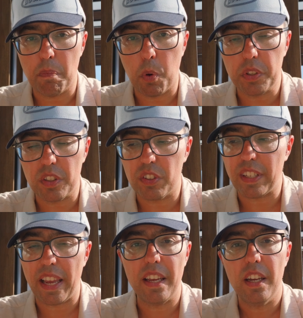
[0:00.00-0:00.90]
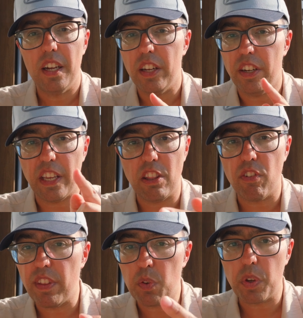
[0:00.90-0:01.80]
Important to say, neither
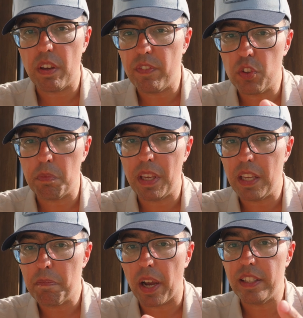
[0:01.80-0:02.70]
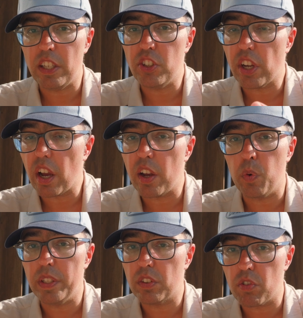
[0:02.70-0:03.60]
of these were given to me by DJI
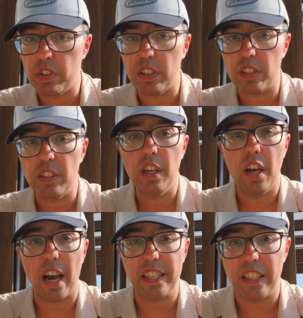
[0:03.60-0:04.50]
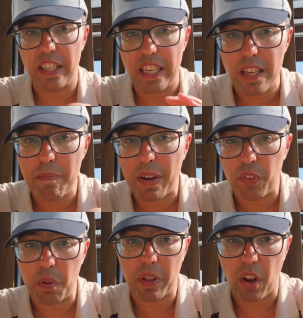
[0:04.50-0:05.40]
or Insta360. I did email
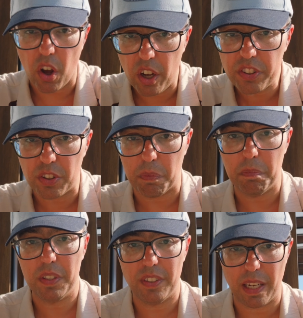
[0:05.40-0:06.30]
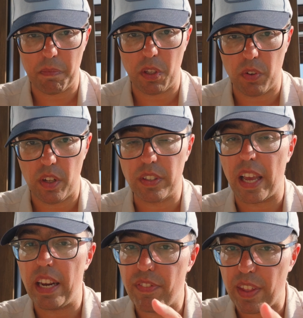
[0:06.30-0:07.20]
them and ask them to send me units,
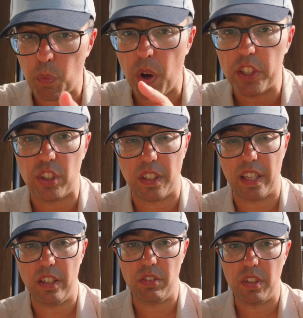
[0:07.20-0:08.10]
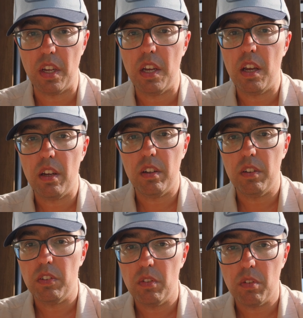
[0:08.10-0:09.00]
and if they're watching this,
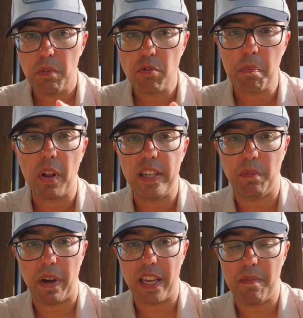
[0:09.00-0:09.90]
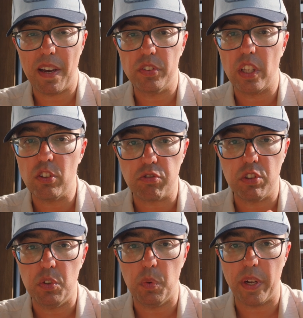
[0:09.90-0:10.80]
reply to my emails. It's
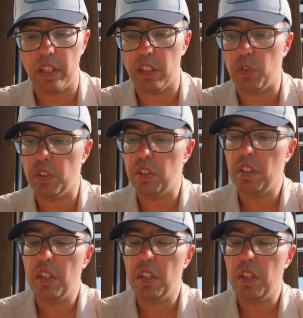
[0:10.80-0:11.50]
rude when you don't.